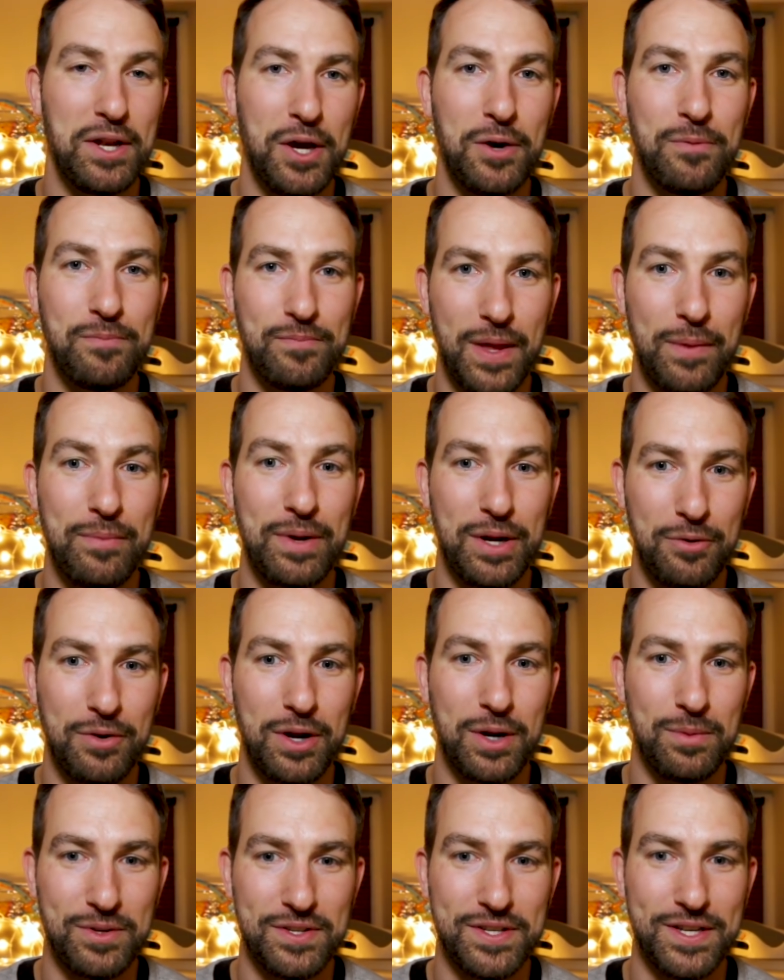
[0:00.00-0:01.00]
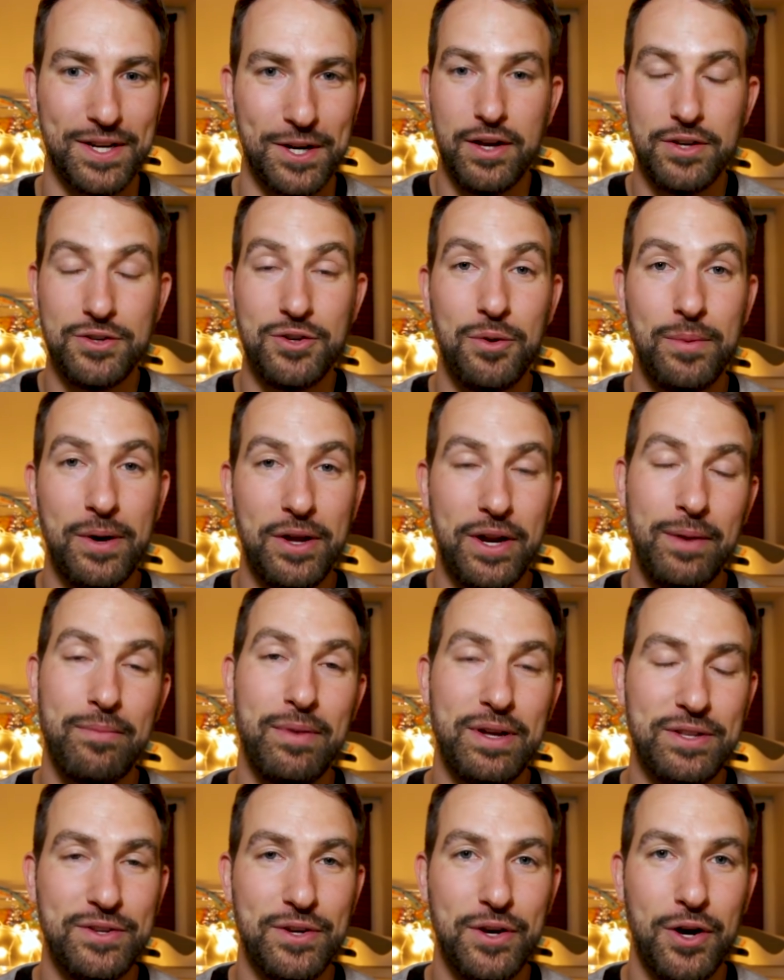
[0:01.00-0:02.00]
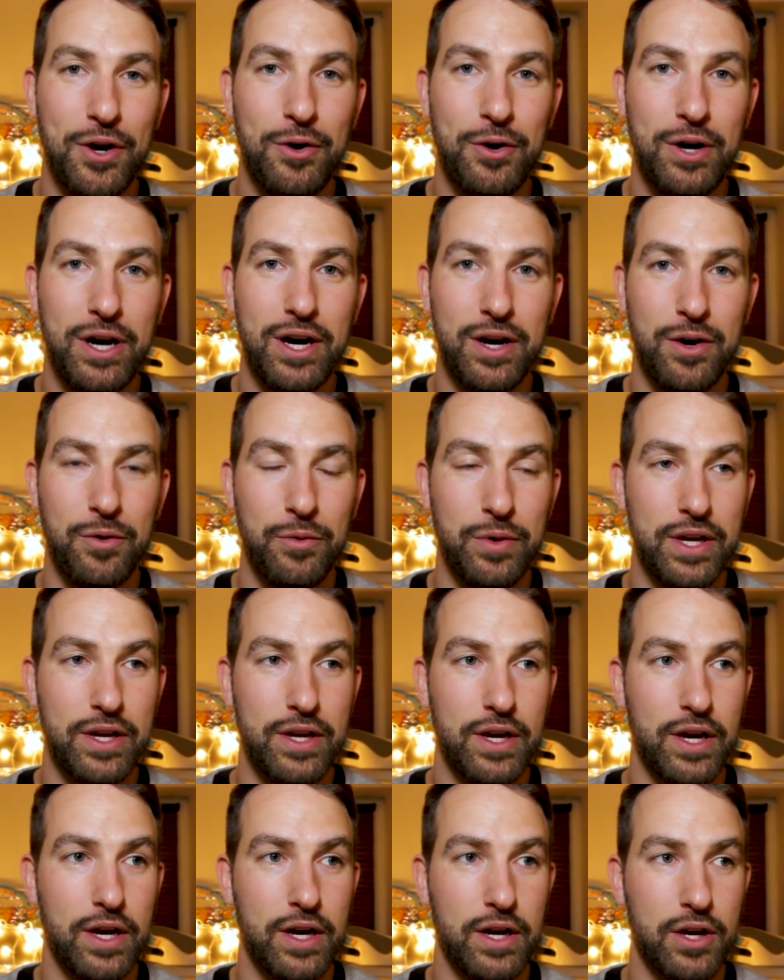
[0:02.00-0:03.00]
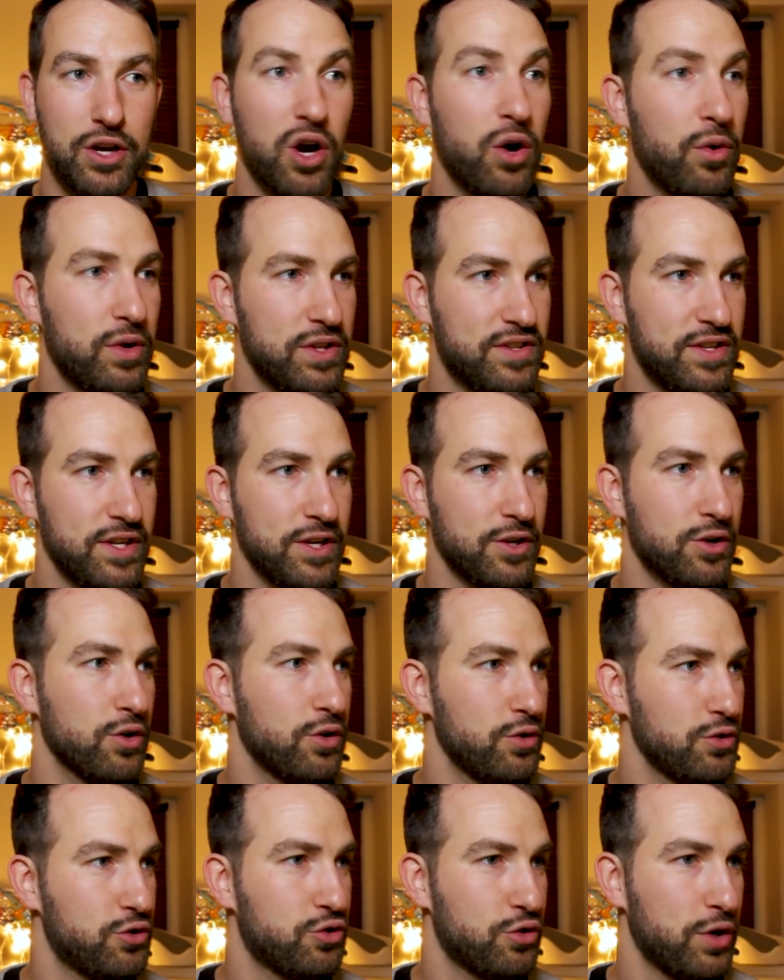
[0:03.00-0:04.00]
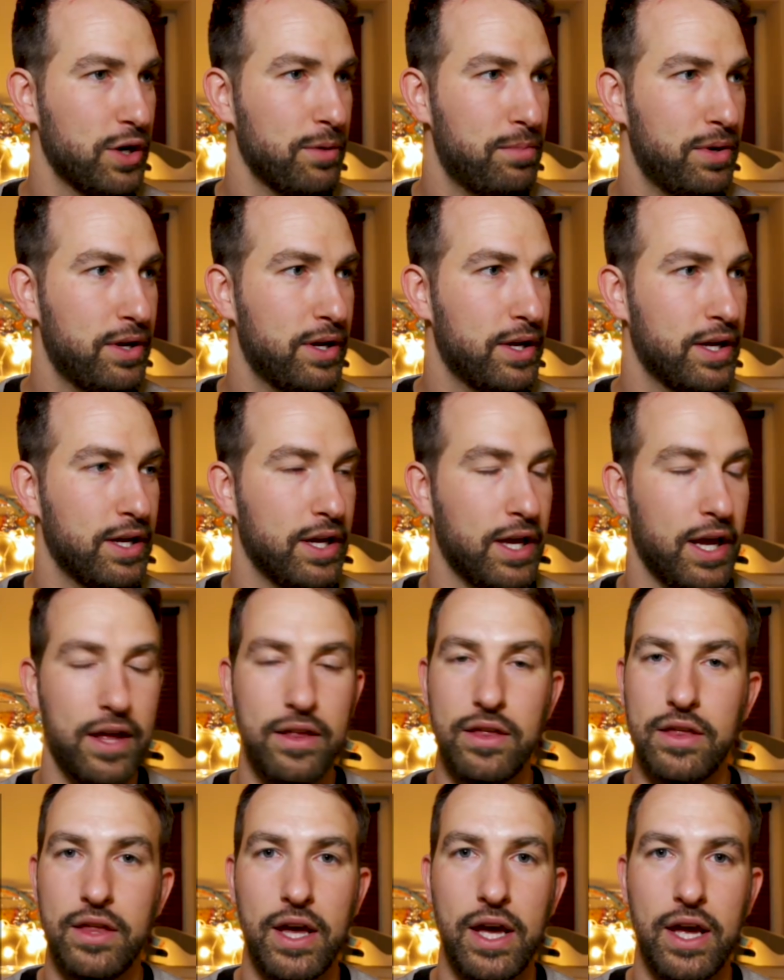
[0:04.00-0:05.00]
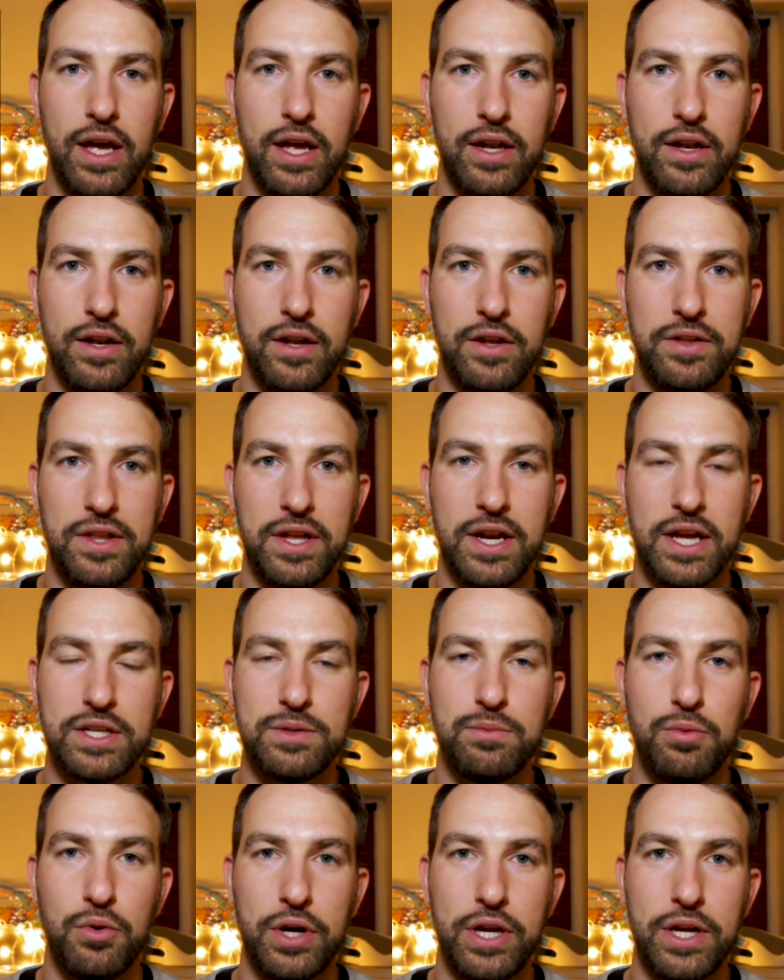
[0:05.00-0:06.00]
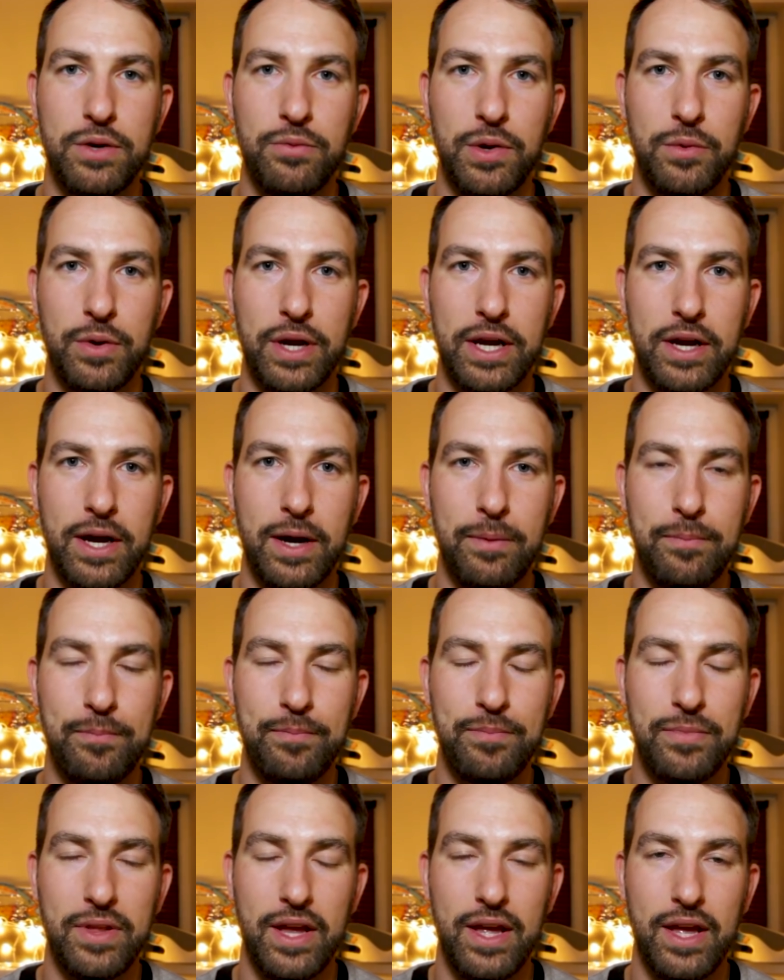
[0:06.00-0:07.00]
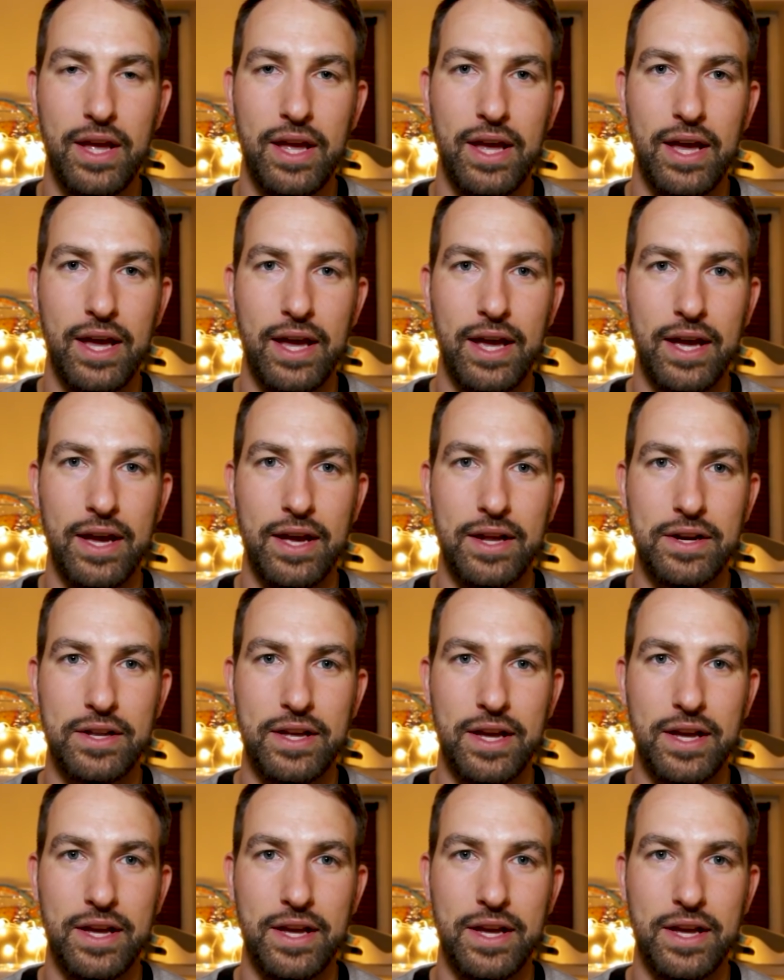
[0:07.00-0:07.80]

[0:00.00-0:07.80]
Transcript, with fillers: know, I'm an incredible singer. So about 8 months ago, we go and see Girls Trip. And then the next morning we wake up and